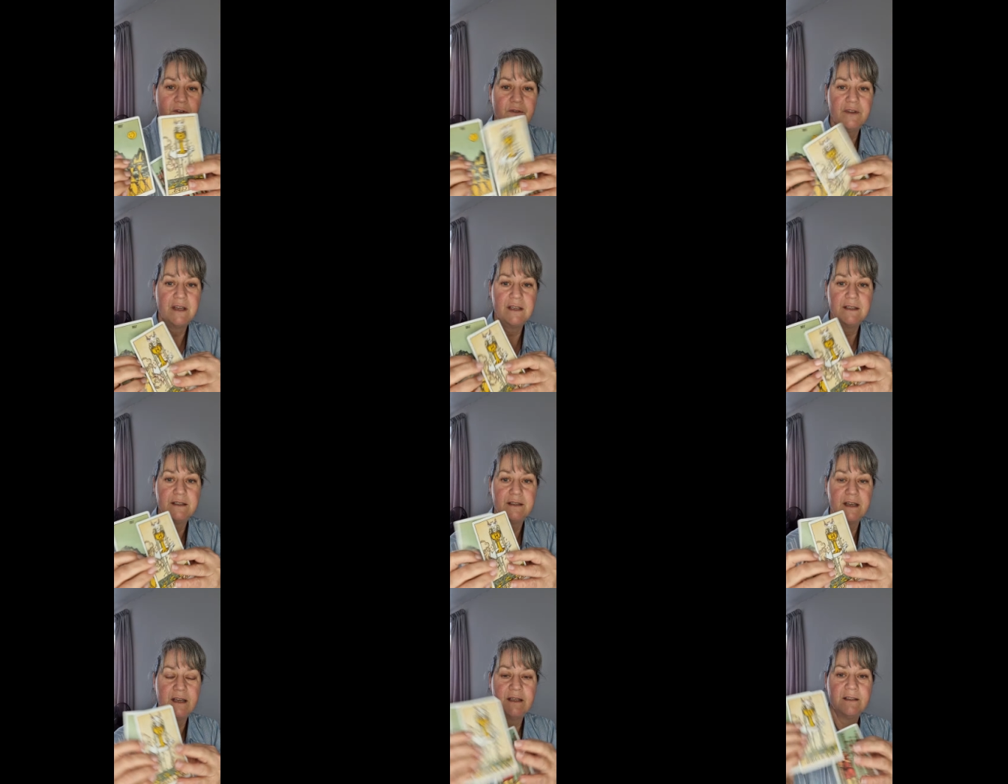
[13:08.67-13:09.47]
Got this,
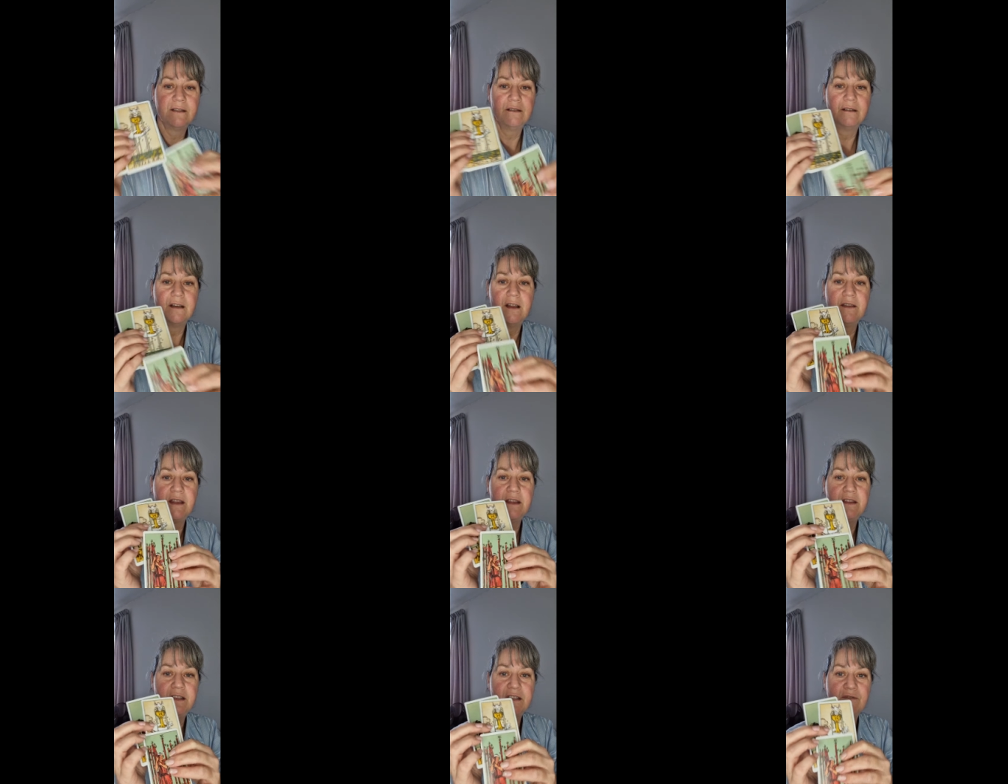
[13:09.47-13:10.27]
this, and
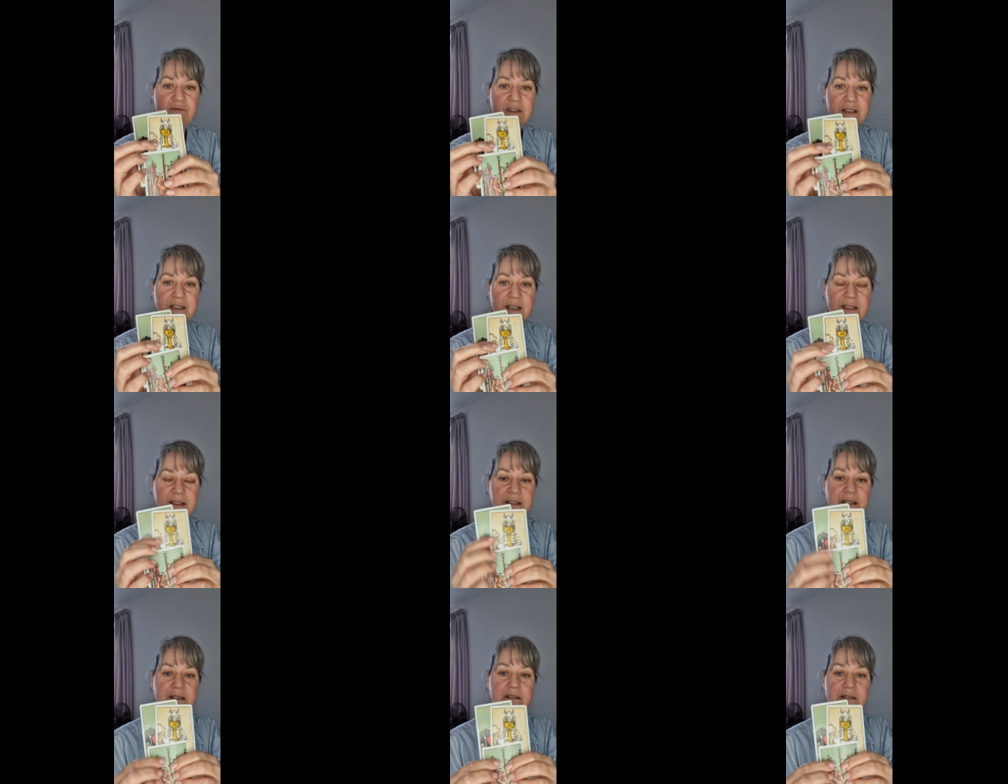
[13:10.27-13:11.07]
then there's a
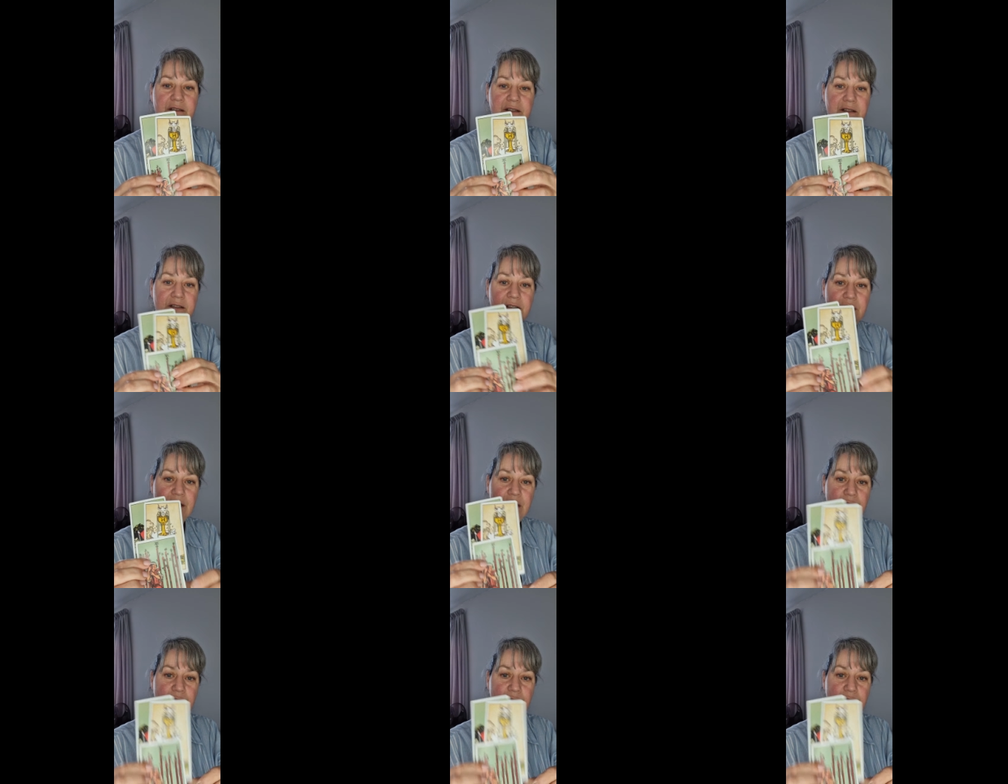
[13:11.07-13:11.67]
resistance,